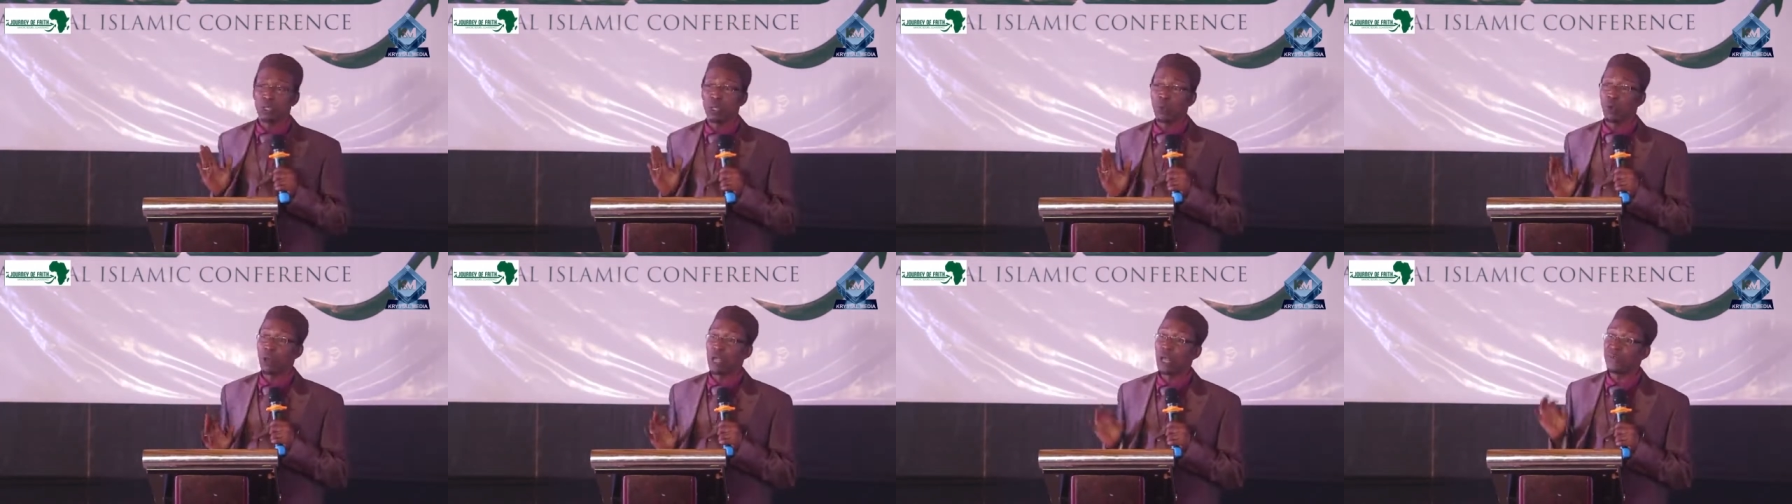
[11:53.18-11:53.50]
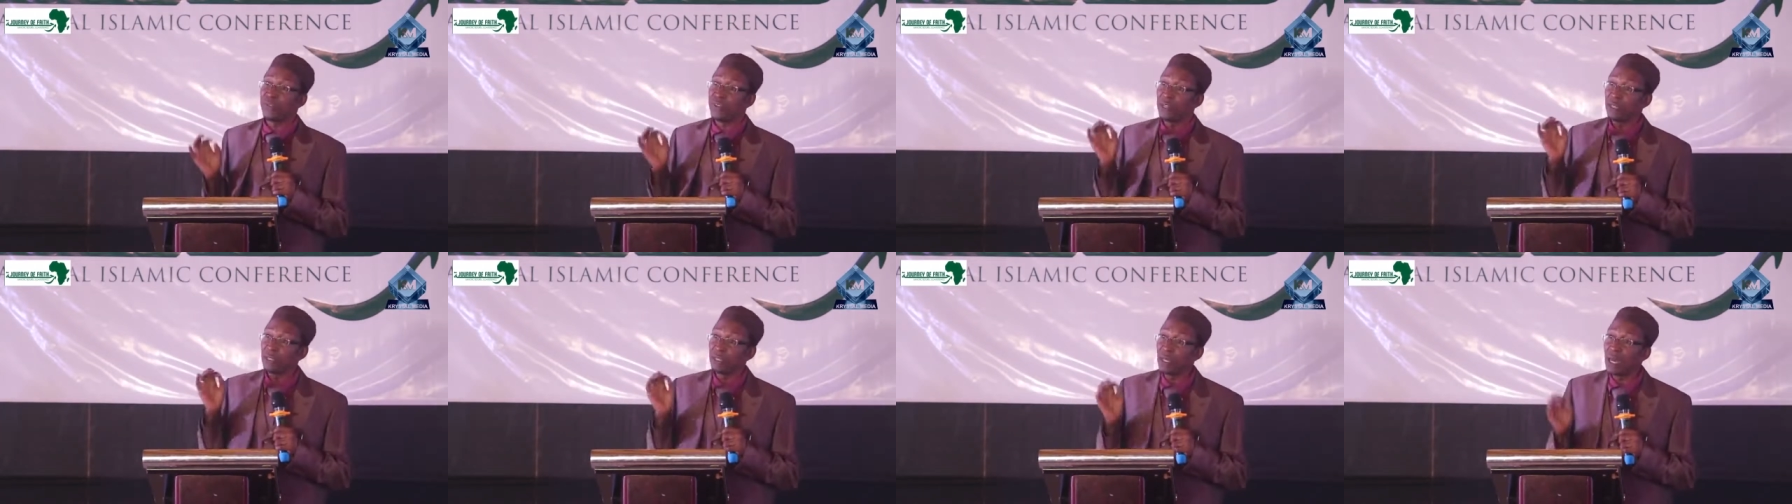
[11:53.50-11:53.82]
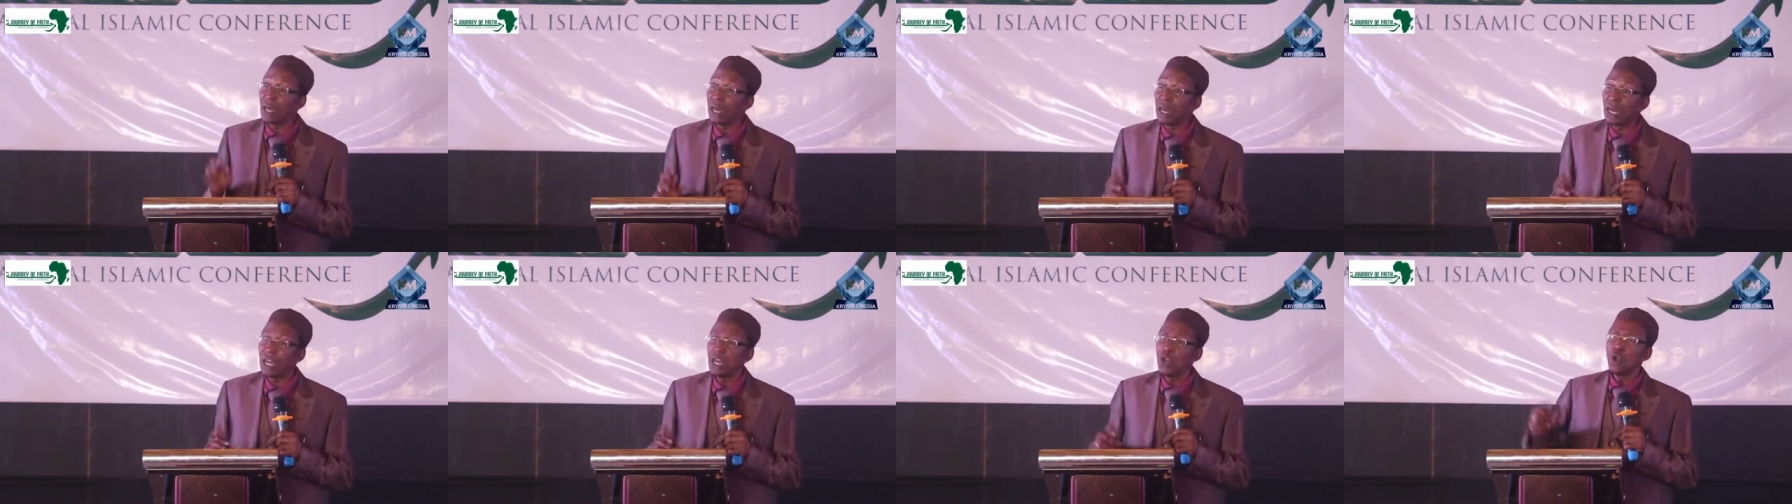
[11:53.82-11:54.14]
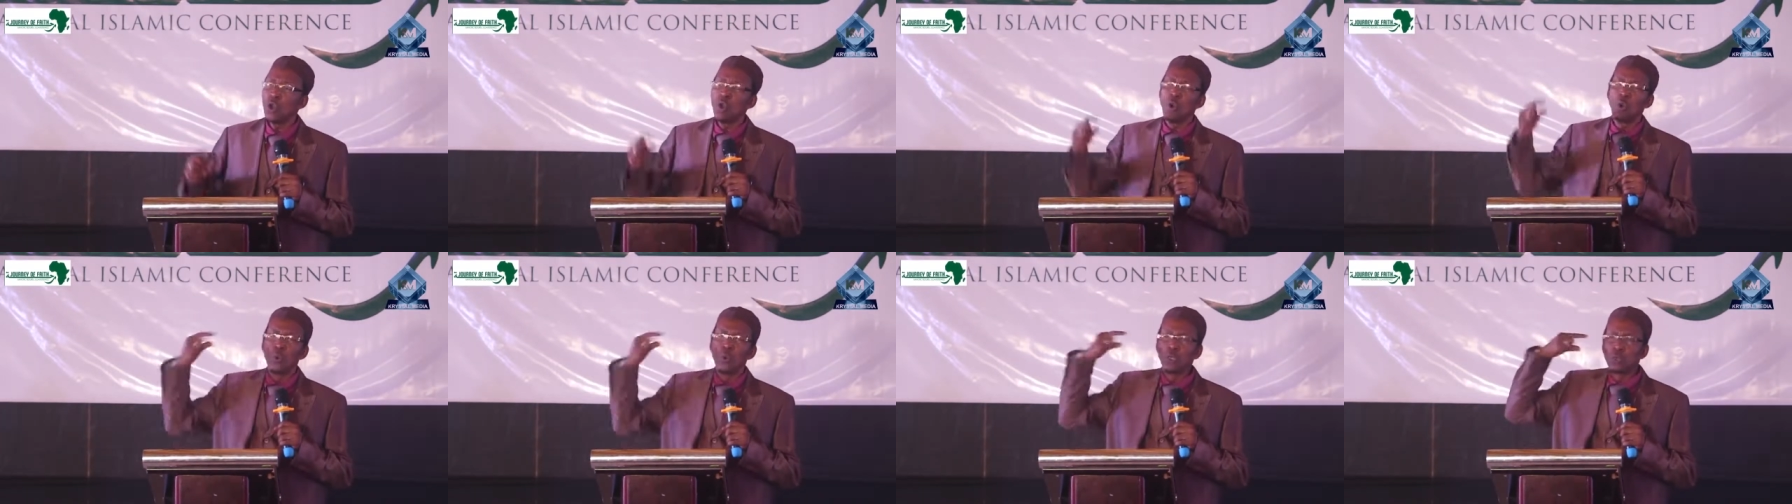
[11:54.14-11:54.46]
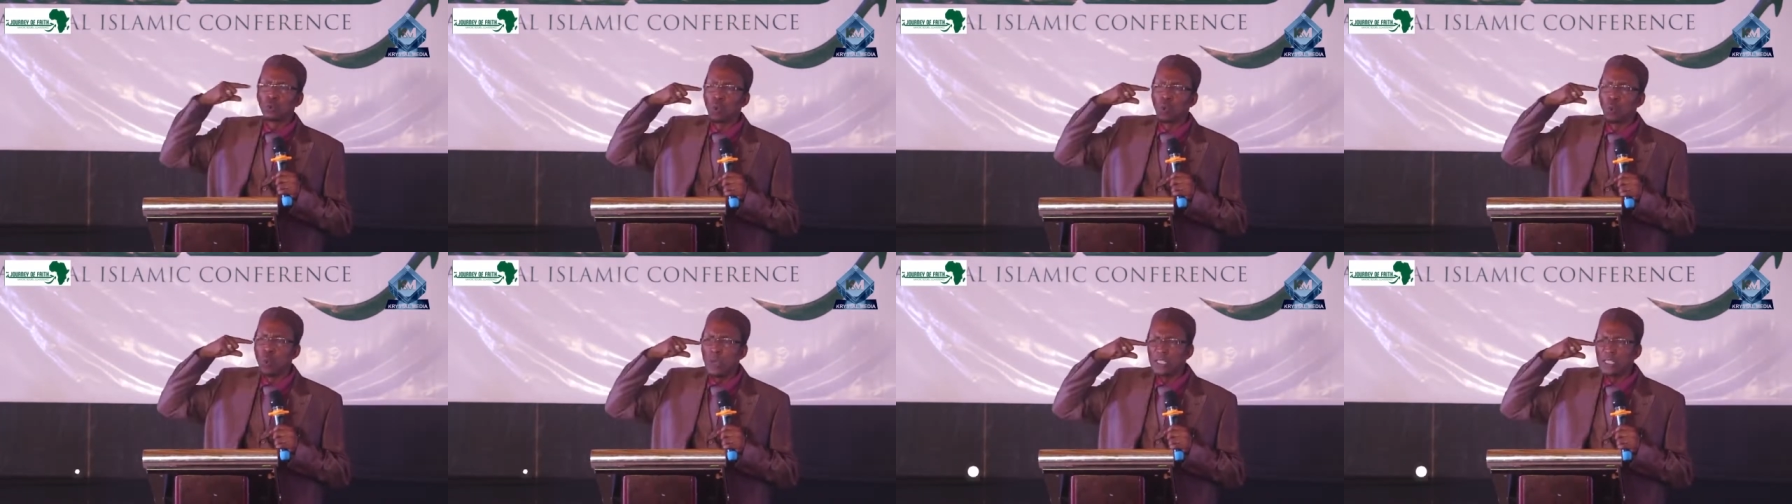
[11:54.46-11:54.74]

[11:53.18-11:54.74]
to the way of Allah with